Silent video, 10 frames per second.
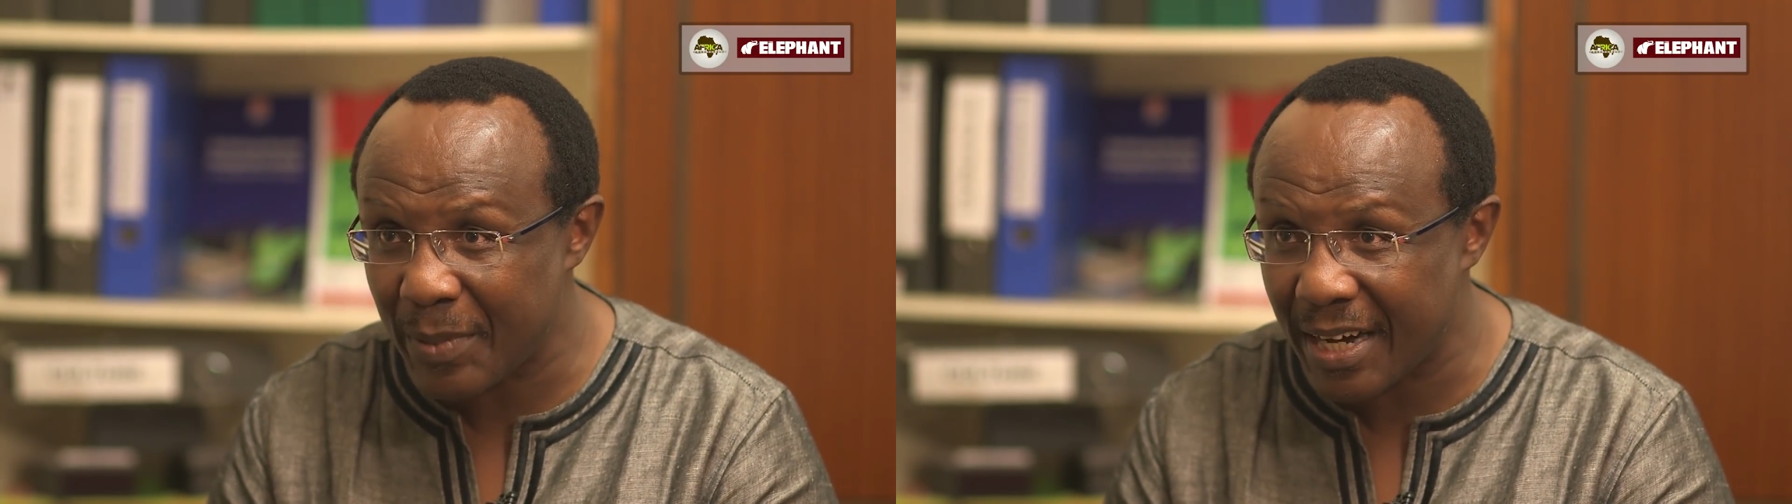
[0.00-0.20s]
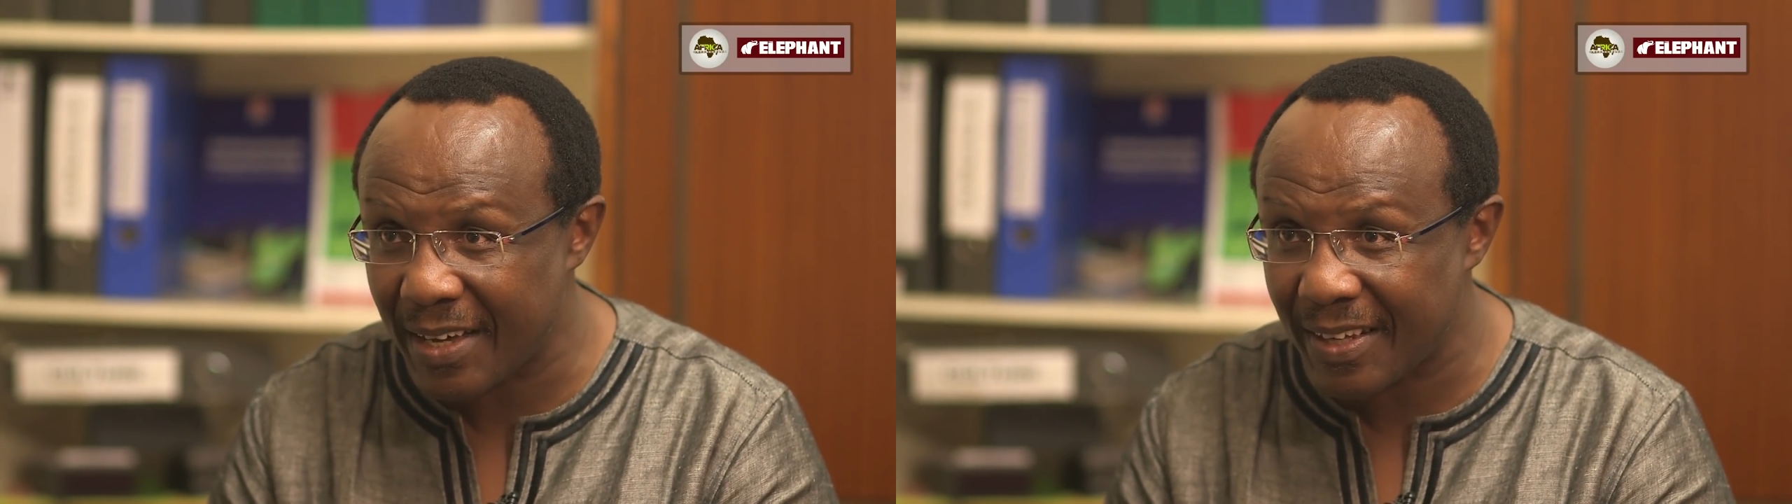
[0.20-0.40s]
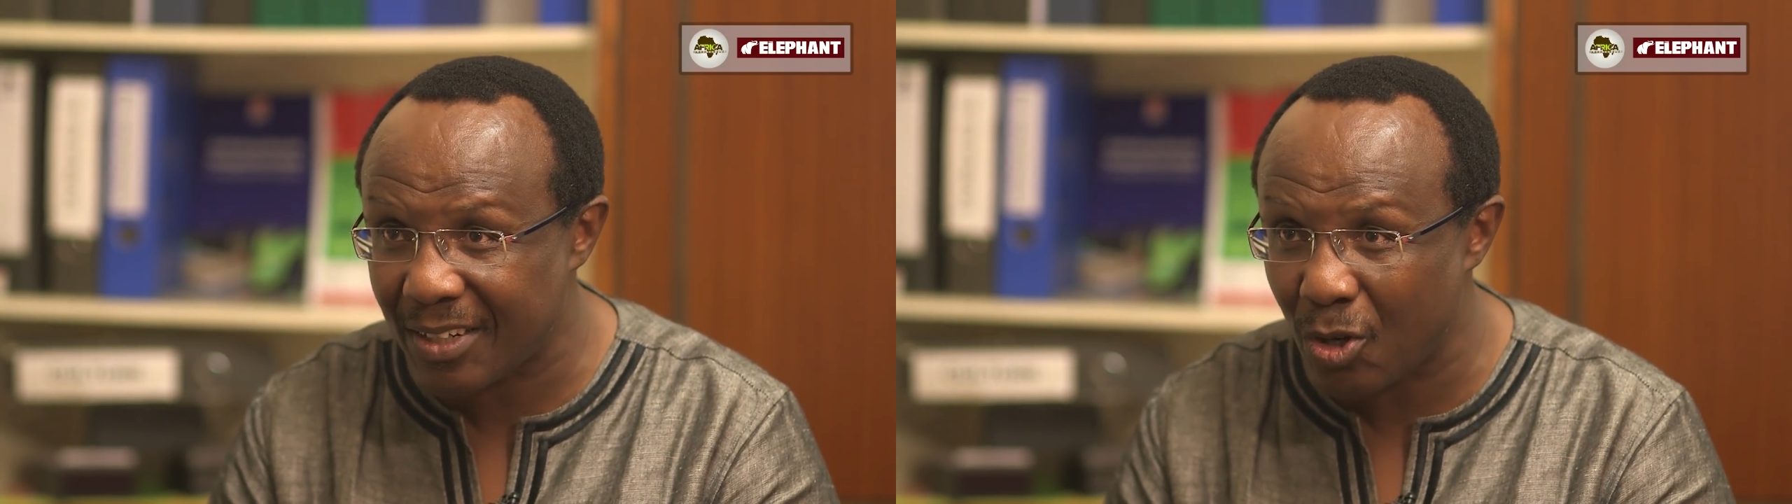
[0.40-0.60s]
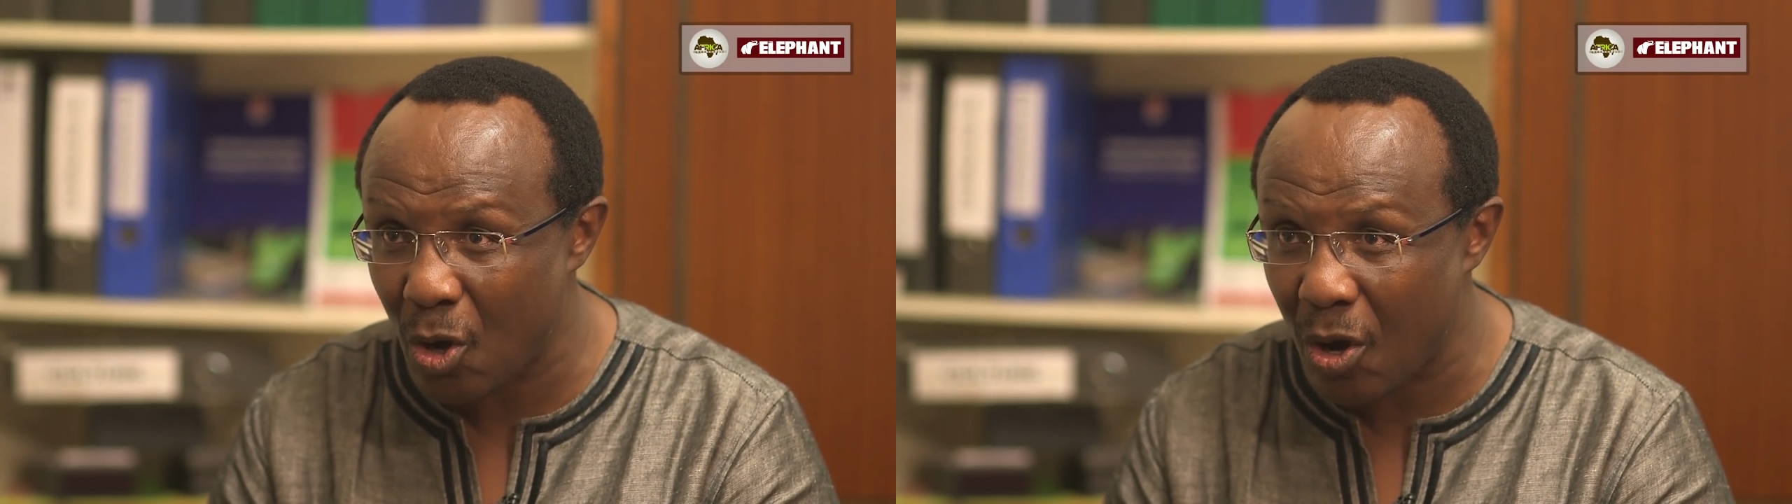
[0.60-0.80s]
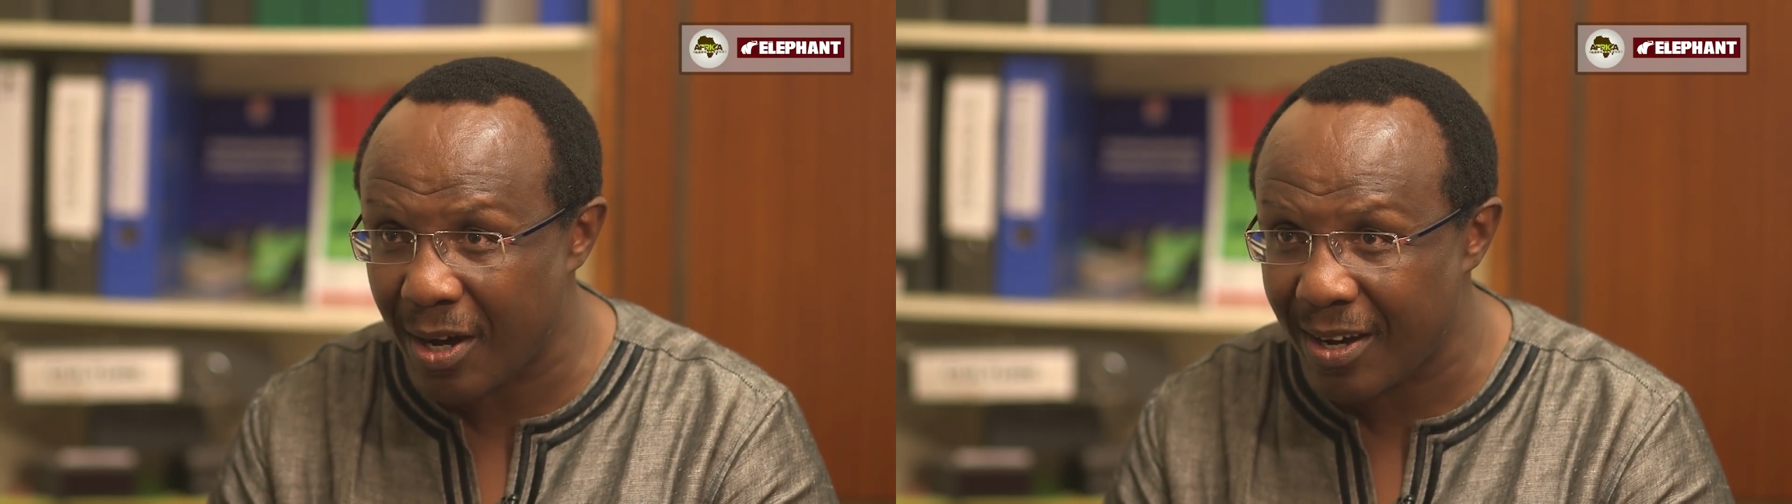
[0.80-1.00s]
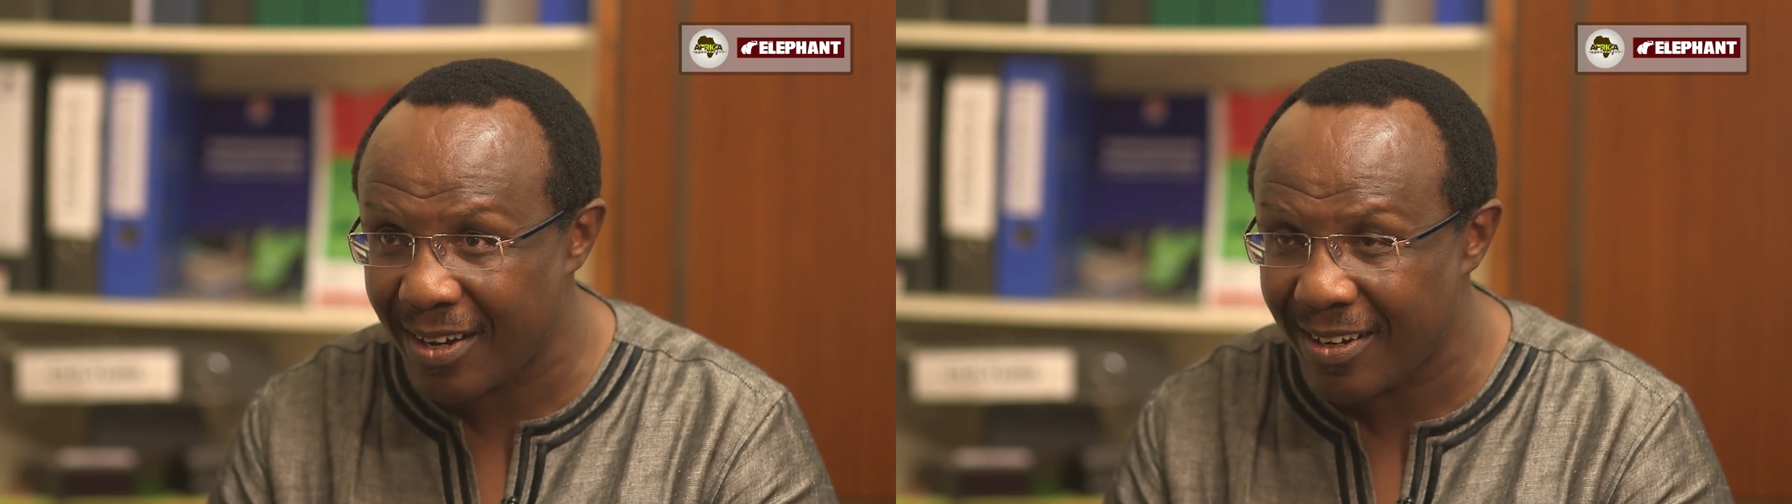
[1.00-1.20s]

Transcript: back that clock.